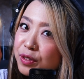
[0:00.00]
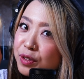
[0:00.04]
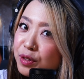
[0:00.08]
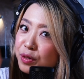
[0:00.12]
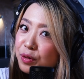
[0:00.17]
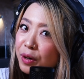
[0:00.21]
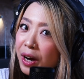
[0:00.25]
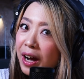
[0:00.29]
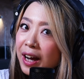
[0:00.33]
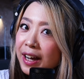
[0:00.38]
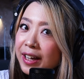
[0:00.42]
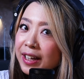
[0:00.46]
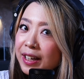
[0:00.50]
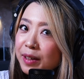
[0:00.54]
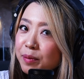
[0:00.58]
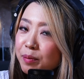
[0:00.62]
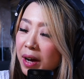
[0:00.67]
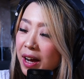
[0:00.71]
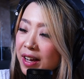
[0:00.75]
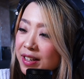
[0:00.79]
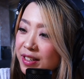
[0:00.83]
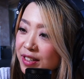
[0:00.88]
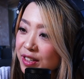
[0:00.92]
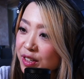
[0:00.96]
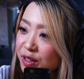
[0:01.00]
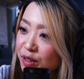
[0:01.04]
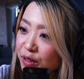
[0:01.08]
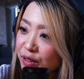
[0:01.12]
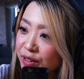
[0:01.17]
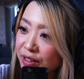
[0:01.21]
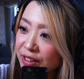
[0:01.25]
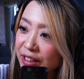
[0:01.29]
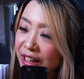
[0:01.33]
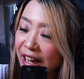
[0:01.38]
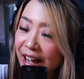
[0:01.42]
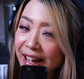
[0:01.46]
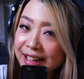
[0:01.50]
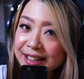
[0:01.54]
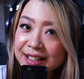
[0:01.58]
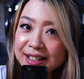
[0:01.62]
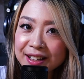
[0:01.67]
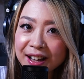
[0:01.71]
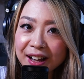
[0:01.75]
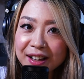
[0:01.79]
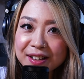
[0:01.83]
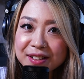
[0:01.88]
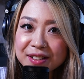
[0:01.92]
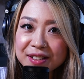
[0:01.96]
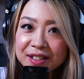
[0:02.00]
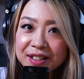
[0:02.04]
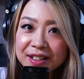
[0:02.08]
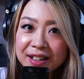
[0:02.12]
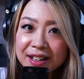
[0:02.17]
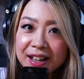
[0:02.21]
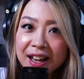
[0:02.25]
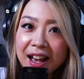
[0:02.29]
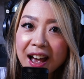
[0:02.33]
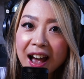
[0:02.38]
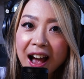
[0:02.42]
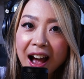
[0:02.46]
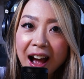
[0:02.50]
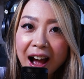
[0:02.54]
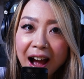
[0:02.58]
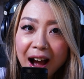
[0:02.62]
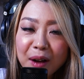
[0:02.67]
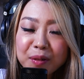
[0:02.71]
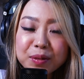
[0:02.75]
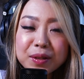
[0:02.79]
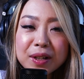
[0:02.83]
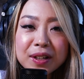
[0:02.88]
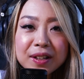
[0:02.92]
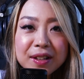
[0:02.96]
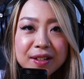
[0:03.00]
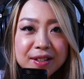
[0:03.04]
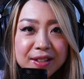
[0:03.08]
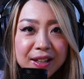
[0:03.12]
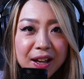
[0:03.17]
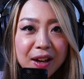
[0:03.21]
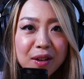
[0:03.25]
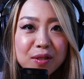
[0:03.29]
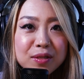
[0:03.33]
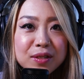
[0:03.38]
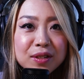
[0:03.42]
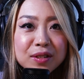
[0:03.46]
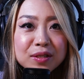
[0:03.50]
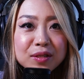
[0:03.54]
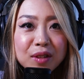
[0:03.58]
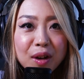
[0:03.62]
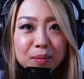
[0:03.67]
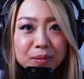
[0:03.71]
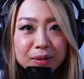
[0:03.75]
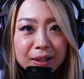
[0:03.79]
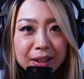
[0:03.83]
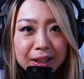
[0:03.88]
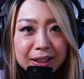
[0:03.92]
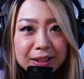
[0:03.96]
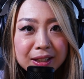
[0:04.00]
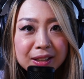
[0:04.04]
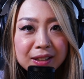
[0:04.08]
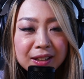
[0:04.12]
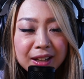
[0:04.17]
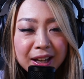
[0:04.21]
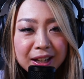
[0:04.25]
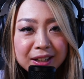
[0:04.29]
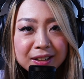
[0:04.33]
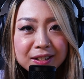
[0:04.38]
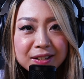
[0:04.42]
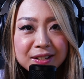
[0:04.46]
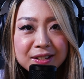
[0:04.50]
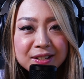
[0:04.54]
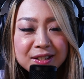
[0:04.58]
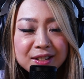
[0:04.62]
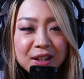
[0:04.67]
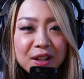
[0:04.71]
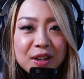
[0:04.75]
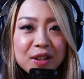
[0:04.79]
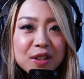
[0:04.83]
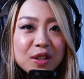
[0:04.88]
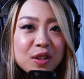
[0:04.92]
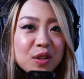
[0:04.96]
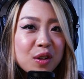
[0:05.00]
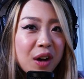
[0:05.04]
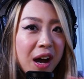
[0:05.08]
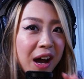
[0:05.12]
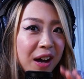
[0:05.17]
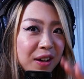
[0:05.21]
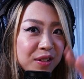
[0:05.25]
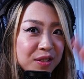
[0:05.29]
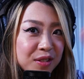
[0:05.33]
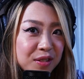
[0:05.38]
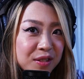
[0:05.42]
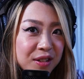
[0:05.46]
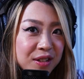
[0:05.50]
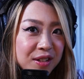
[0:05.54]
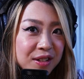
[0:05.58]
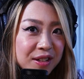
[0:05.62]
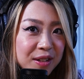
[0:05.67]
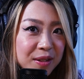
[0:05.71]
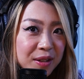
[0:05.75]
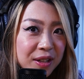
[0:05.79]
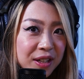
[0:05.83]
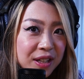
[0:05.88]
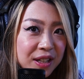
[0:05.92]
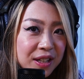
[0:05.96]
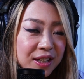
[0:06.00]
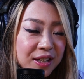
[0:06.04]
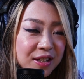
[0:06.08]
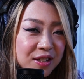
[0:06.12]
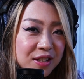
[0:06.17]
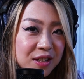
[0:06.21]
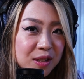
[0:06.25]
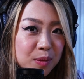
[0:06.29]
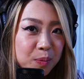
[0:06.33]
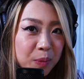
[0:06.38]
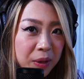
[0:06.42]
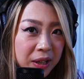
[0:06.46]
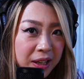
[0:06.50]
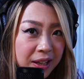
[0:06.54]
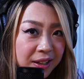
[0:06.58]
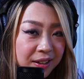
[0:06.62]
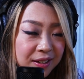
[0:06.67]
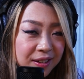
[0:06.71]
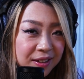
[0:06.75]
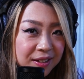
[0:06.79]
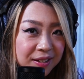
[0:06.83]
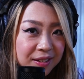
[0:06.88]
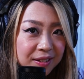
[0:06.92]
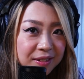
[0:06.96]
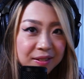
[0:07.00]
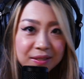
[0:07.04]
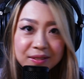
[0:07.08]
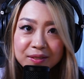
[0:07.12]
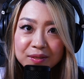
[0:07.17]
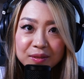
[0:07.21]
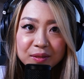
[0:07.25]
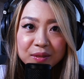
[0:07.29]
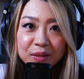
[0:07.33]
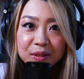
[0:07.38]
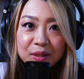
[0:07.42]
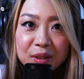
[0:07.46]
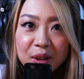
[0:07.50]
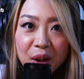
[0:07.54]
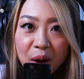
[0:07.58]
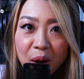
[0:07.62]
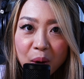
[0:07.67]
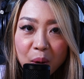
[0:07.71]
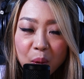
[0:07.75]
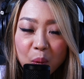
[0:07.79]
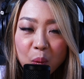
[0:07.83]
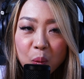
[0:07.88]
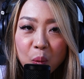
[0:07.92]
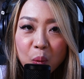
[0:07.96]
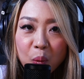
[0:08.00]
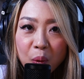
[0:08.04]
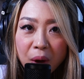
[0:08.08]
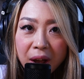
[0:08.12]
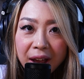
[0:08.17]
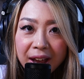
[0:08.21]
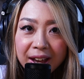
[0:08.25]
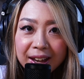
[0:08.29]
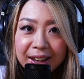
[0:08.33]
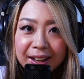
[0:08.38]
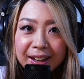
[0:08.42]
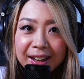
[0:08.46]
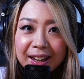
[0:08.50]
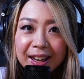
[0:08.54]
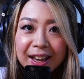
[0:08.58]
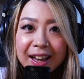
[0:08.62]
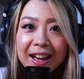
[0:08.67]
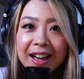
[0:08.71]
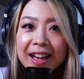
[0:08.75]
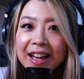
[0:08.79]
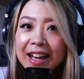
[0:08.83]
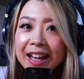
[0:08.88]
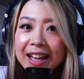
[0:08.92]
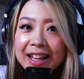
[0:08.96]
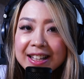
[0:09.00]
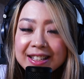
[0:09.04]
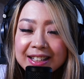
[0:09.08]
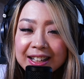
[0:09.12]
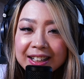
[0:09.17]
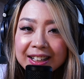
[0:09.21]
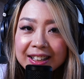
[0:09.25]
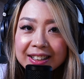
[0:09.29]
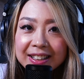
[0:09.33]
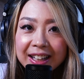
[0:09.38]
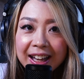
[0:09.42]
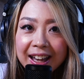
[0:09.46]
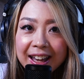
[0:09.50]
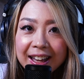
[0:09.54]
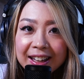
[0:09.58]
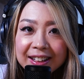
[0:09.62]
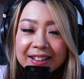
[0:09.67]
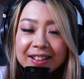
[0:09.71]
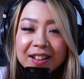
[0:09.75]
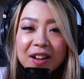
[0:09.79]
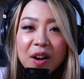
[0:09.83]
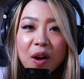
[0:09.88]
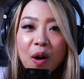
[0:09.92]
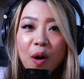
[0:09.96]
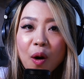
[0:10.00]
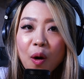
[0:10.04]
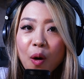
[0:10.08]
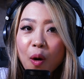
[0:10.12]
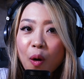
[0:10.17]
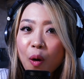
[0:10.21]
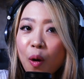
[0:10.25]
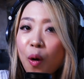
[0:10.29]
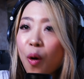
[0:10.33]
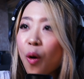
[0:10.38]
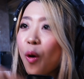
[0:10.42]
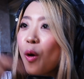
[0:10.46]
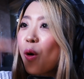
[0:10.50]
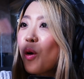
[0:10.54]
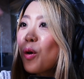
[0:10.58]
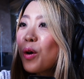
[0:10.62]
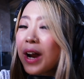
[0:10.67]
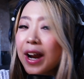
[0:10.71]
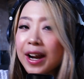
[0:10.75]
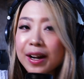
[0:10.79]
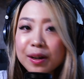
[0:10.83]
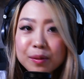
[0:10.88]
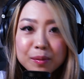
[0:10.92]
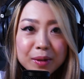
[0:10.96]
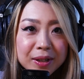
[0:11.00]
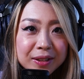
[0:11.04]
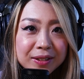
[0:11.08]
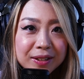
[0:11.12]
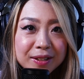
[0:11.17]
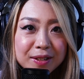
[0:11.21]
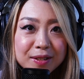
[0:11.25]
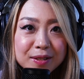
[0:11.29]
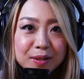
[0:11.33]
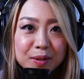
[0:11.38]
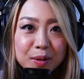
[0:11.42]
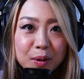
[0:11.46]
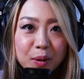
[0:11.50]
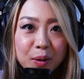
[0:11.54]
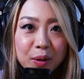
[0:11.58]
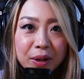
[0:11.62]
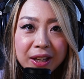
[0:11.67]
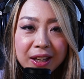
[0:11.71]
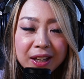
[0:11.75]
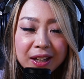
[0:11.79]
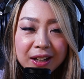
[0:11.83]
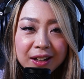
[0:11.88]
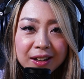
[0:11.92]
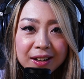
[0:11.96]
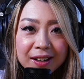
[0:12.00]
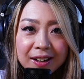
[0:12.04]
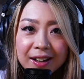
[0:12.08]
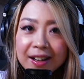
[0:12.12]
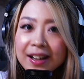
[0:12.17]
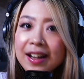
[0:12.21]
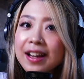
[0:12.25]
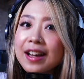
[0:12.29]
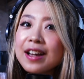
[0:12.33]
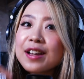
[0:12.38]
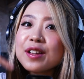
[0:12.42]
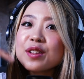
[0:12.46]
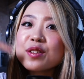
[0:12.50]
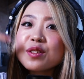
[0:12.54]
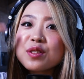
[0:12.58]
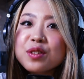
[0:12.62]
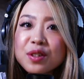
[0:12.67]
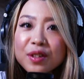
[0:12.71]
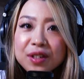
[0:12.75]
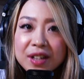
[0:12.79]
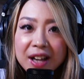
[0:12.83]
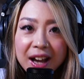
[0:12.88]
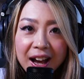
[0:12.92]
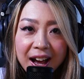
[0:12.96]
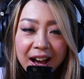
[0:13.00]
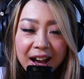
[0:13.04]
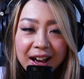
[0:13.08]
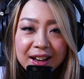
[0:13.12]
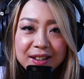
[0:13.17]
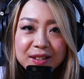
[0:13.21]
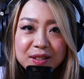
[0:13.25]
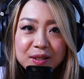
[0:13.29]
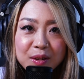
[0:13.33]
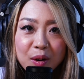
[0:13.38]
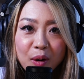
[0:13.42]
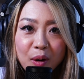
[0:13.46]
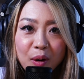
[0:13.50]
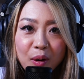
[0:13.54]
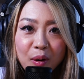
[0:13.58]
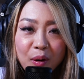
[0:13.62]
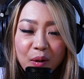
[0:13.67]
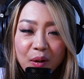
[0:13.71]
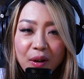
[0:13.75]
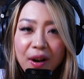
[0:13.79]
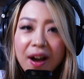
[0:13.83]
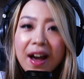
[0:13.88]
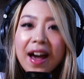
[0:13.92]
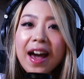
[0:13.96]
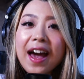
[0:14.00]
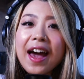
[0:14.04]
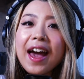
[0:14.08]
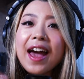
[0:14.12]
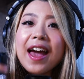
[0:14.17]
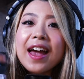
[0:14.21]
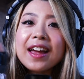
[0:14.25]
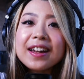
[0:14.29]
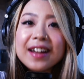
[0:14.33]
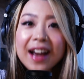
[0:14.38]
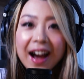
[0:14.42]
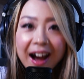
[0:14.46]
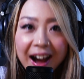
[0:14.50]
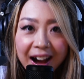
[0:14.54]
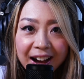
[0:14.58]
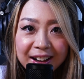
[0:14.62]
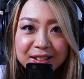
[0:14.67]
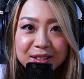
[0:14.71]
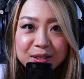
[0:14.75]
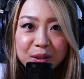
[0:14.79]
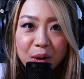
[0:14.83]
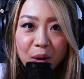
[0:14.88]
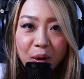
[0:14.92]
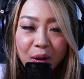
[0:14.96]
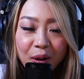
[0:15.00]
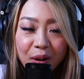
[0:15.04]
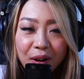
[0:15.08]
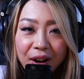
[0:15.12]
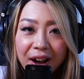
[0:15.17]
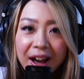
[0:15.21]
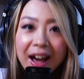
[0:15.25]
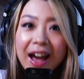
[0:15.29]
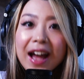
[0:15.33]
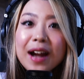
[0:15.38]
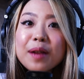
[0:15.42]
try imagine you touch kanji, after the thousand of the letters you actually speak? No way. It's gonna take whole elementary school year, junior high school and high school,